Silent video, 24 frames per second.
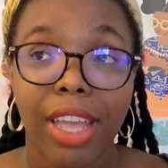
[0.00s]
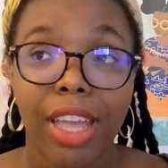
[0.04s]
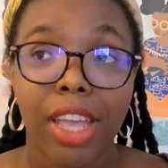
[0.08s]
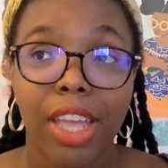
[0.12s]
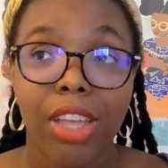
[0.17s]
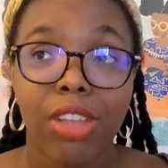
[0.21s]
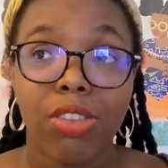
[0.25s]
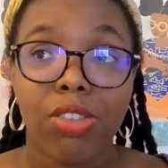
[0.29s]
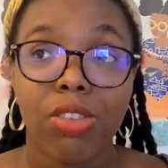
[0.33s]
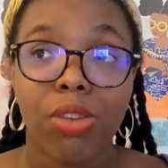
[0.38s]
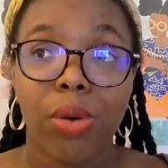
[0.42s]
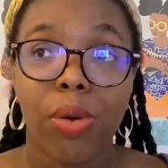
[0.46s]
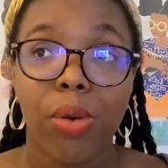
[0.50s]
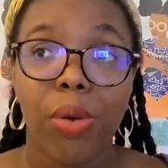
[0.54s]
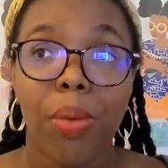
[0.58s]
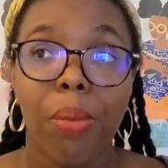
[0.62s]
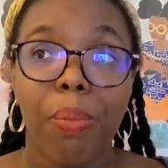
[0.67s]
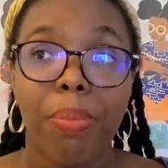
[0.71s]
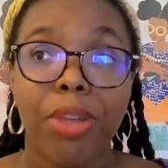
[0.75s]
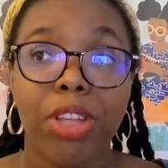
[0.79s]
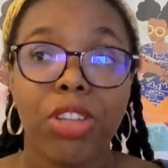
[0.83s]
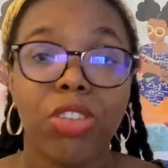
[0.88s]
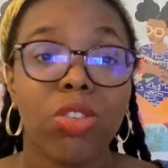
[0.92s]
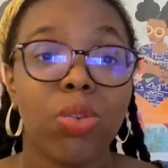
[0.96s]
So
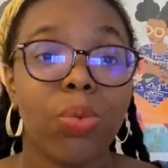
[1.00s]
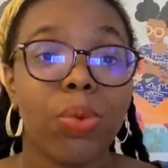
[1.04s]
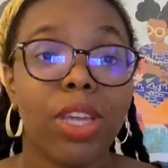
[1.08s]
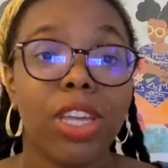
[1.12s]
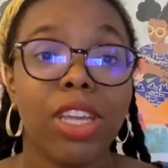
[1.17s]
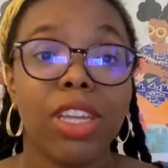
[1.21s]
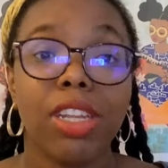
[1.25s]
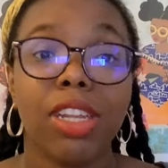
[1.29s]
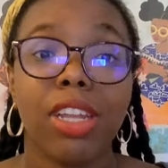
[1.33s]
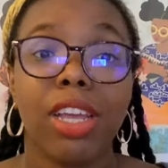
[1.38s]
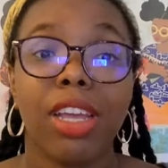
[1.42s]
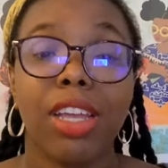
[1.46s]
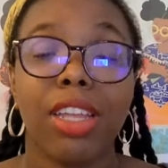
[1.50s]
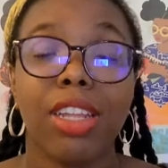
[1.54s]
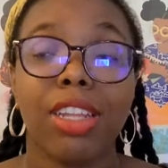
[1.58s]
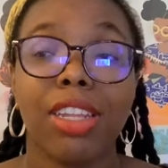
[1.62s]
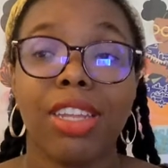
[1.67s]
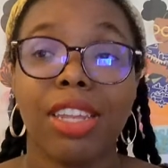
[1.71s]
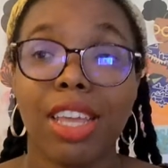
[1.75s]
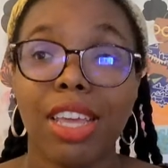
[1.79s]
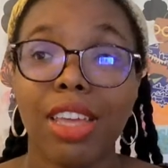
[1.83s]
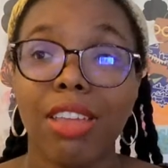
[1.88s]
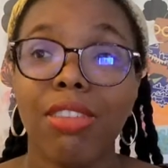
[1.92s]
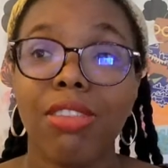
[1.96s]
between
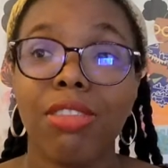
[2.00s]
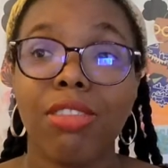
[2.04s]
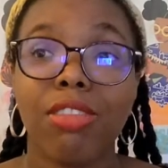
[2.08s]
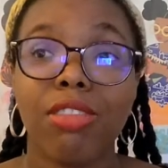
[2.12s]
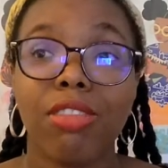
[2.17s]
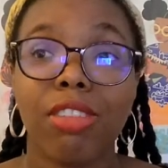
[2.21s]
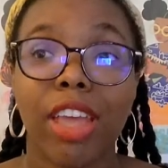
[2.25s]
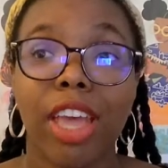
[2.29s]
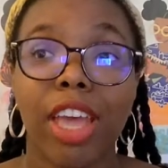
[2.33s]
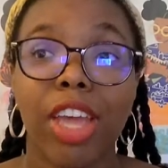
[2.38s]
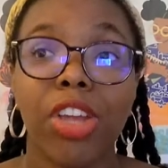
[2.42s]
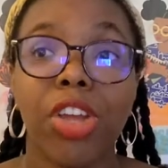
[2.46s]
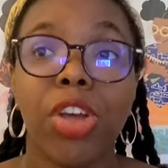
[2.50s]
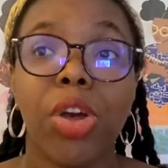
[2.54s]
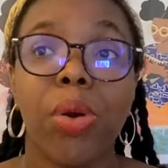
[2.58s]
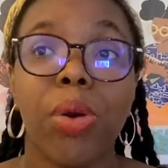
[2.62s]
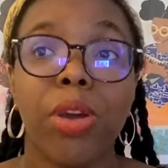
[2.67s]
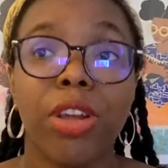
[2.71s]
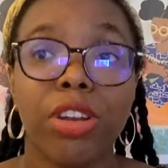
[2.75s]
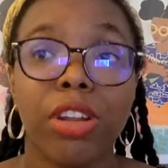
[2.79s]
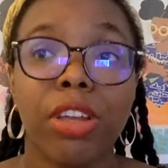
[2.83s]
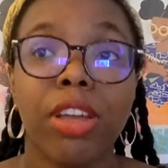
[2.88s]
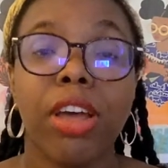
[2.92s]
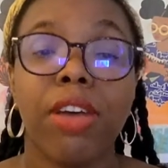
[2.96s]
this and
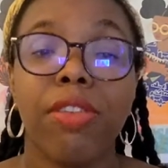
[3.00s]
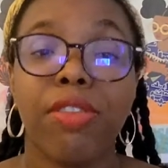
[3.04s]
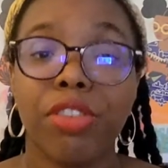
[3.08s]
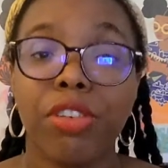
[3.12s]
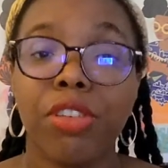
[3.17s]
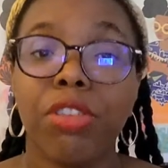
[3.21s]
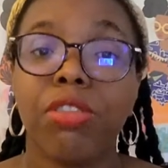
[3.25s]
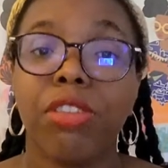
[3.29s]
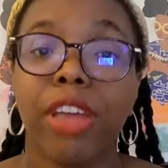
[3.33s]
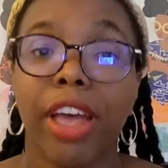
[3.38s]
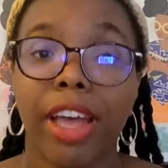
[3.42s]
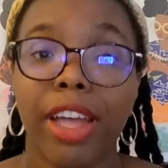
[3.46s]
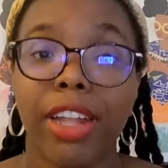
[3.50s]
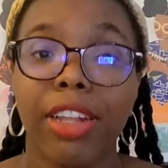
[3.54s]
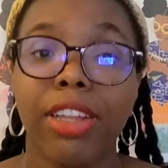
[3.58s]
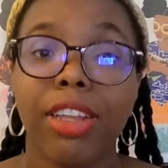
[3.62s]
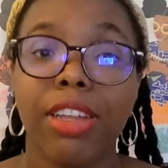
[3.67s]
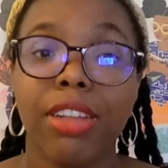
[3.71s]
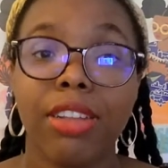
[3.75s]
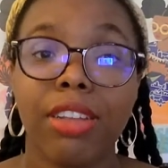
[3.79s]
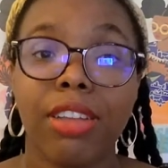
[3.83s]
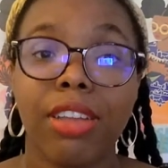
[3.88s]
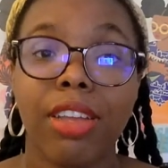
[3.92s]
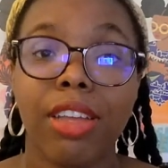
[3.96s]
going to Governor's
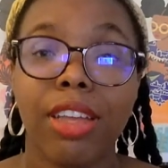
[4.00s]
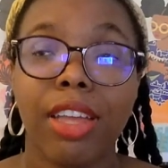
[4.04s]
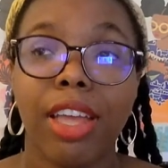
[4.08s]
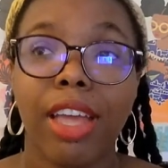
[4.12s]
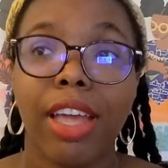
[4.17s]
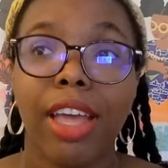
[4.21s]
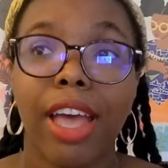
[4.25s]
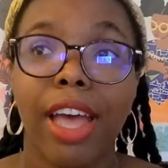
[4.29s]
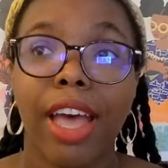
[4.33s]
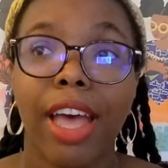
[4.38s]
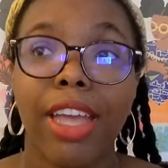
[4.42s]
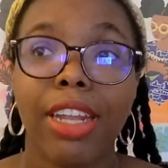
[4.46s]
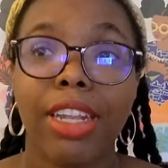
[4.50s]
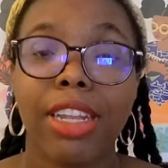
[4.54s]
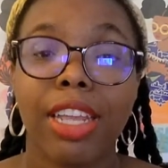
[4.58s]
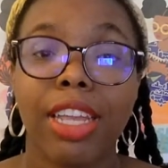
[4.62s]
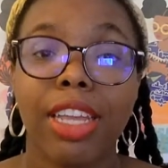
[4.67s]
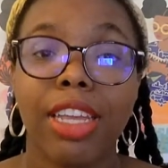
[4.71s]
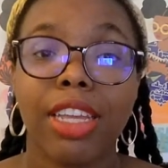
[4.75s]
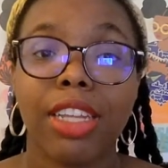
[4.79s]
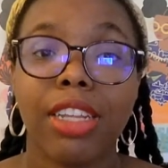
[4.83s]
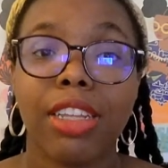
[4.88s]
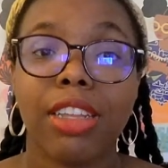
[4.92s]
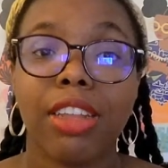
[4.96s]
Island, I
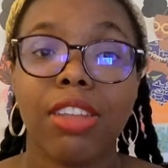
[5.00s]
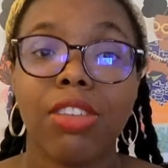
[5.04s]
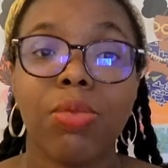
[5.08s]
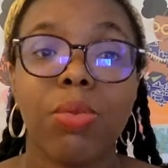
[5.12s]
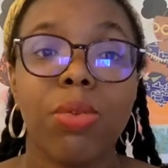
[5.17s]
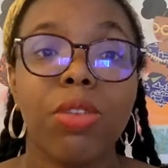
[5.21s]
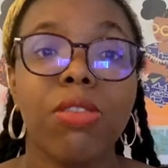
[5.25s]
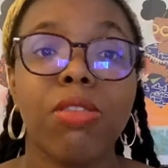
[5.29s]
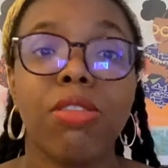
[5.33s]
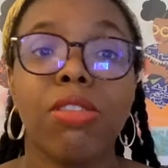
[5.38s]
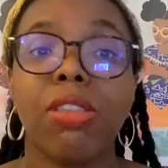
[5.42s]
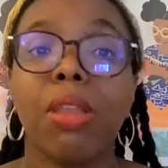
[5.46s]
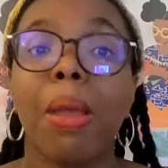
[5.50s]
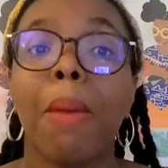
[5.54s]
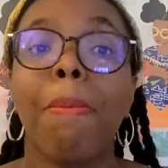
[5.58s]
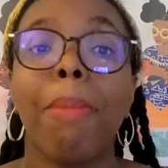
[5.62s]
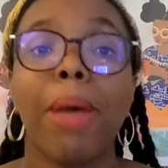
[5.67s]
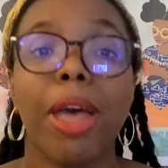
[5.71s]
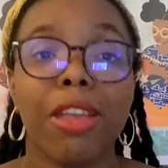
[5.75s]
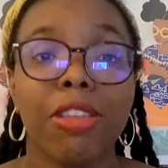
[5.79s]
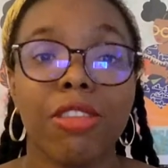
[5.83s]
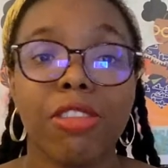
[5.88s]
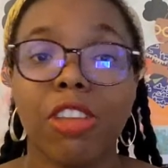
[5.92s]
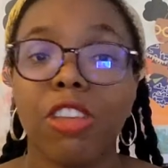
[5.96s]
think this was the
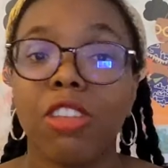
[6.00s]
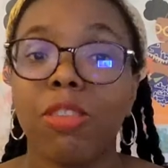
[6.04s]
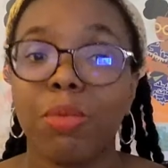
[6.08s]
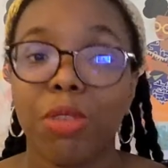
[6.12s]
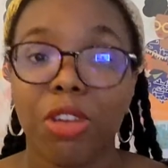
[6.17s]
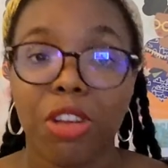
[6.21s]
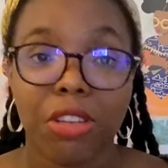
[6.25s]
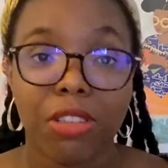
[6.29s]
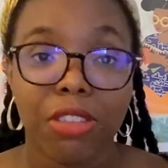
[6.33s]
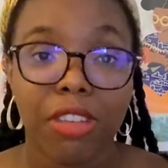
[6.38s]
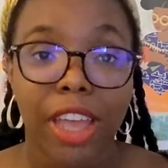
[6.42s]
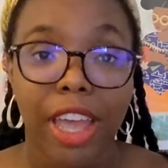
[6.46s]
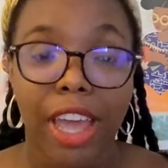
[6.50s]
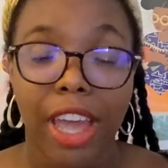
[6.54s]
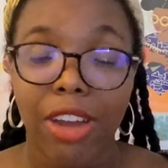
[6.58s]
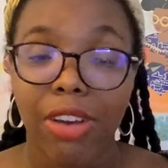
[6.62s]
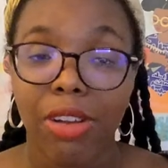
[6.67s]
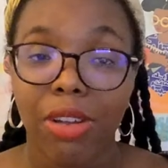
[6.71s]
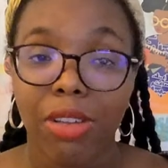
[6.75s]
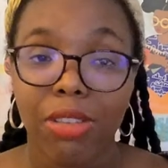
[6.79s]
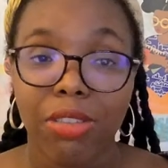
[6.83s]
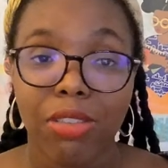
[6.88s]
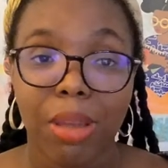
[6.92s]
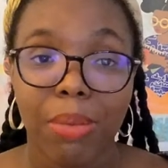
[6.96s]
best experience I had
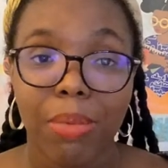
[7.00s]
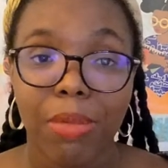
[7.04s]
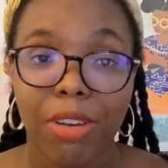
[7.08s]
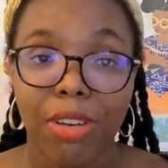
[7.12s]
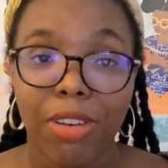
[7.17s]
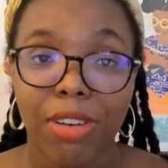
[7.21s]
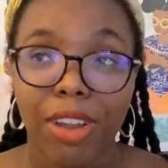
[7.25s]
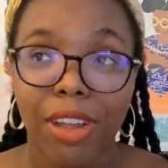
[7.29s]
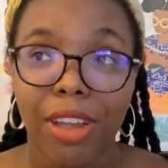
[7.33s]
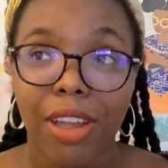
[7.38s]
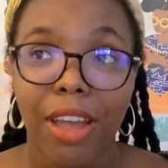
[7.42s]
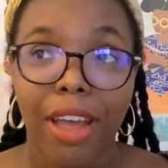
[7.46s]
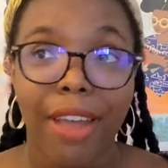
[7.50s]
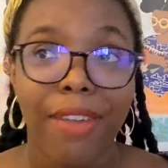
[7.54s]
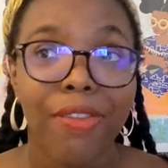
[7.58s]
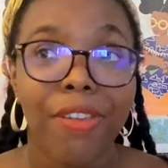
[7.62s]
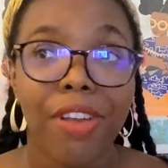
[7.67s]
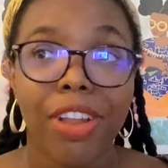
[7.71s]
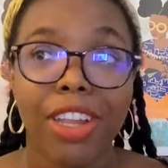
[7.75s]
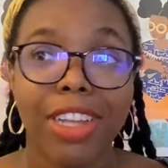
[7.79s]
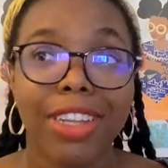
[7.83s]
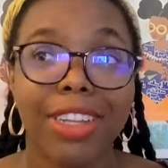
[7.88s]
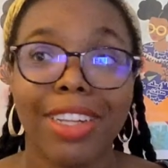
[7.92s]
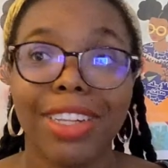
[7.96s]
all summer. I felt
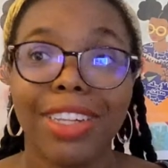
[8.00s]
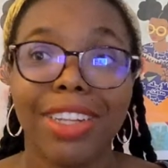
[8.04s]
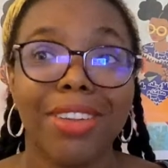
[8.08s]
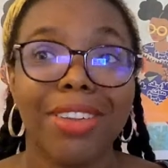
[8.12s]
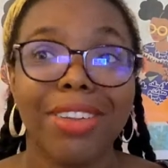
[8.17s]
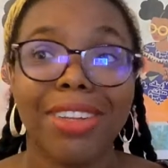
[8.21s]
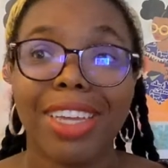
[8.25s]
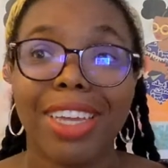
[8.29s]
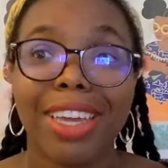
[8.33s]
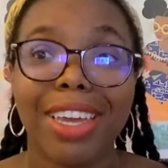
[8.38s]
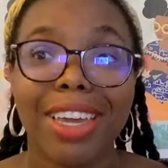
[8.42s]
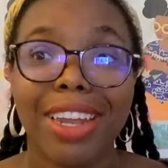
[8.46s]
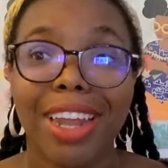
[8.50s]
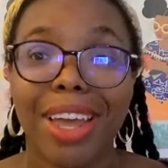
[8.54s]
like a little kid.